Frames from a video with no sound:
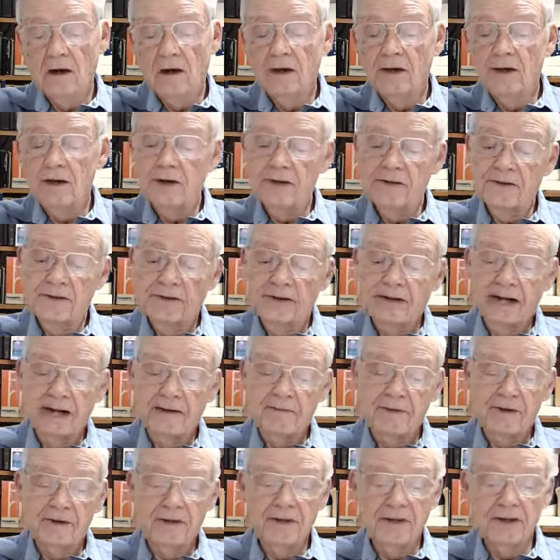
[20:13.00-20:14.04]
Either it had
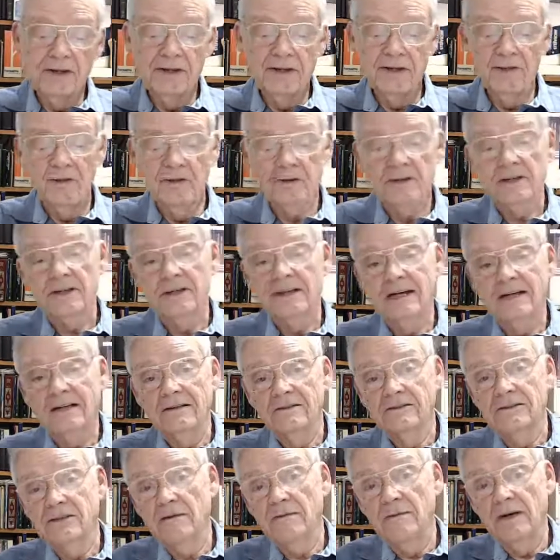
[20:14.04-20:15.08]
been deeded to the
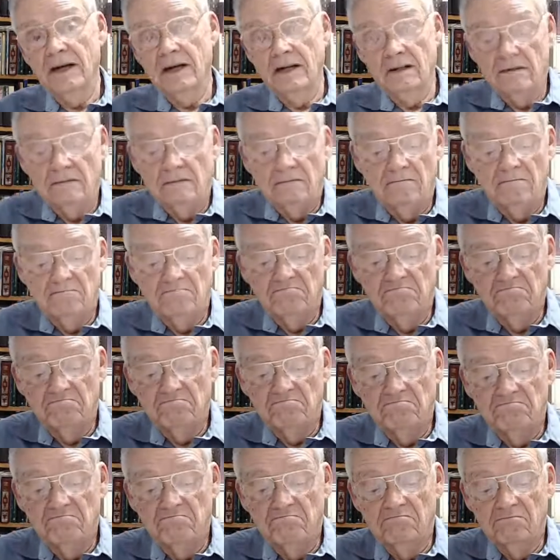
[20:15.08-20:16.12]
town somehow,
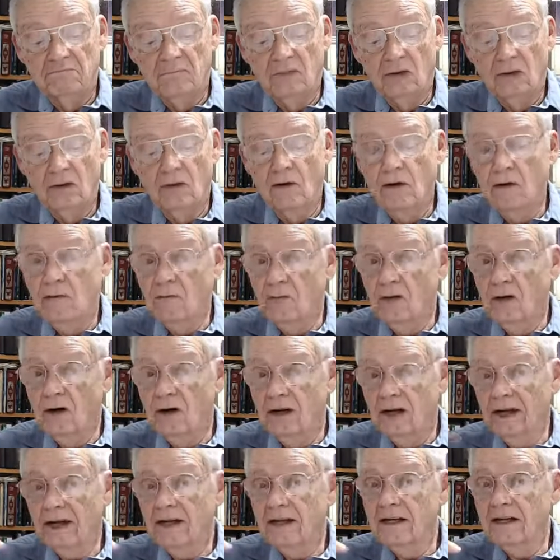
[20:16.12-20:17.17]
or more
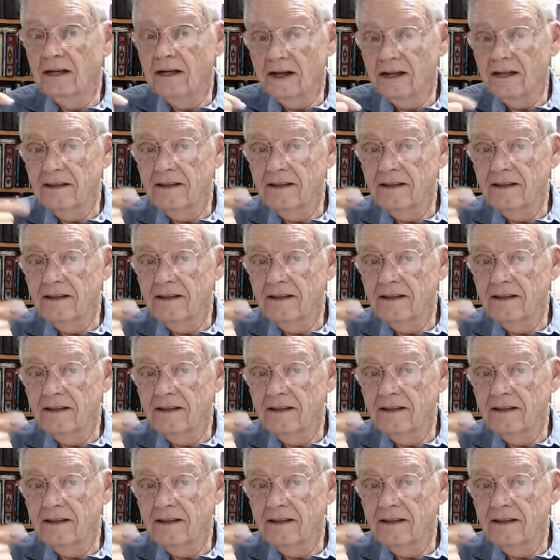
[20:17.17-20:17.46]
likely, I